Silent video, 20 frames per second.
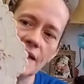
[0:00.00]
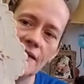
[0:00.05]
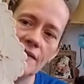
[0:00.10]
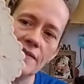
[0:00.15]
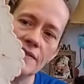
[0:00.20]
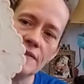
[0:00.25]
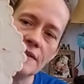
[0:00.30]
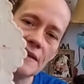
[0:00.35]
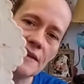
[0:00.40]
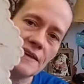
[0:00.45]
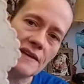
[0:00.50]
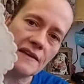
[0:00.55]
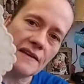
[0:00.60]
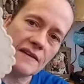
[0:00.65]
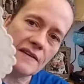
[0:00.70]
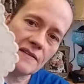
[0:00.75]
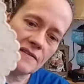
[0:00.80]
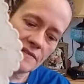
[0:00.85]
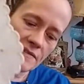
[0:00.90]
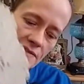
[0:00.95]
And
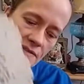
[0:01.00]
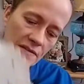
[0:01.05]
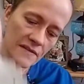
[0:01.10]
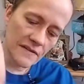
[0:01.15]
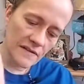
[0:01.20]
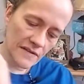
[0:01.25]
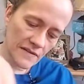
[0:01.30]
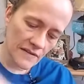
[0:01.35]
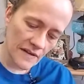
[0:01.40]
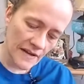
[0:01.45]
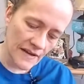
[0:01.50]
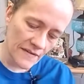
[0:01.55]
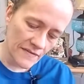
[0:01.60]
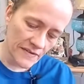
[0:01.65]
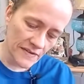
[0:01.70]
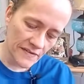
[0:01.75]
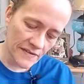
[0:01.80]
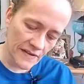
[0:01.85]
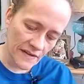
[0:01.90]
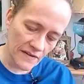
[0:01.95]
these, I
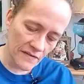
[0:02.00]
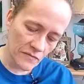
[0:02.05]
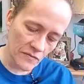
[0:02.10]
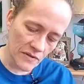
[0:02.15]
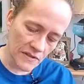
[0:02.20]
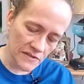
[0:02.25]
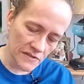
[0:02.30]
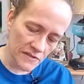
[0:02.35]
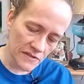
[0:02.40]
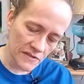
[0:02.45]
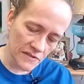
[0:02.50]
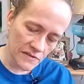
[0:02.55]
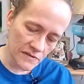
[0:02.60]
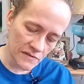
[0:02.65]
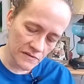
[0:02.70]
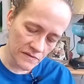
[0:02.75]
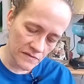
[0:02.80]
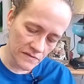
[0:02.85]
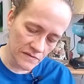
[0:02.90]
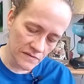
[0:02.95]
have a set of one,
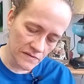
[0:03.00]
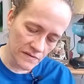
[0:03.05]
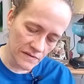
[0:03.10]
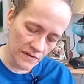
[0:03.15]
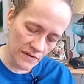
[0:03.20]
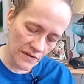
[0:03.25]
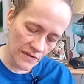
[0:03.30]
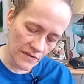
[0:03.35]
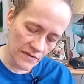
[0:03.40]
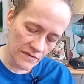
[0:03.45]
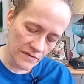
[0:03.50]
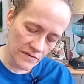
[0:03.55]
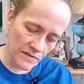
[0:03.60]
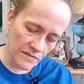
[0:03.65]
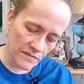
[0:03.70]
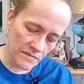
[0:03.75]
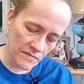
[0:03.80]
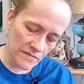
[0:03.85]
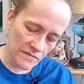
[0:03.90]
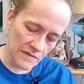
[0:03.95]
two,
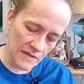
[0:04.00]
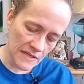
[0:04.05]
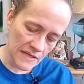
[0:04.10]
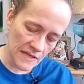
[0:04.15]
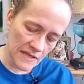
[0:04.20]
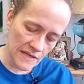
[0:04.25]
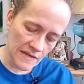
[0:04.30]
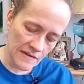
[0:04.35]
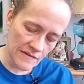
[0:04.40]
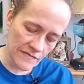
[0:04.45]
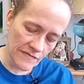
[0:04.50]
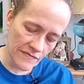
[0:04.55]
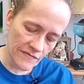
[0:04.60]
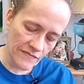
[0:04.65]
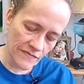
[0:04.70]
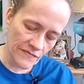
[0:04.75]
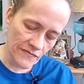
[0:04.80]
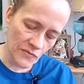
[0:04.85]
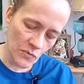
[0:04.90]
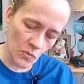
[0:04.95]
three,
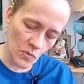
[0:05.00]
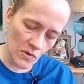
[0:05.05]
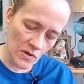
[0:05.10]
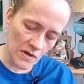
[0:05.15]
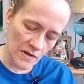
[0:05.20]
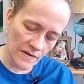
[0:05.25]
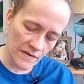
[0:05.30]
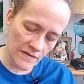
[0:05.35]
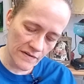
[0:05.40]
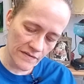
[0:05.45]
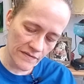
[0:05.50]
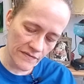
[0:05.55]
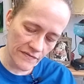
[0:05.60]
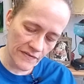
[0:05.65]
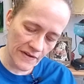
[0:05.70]
four,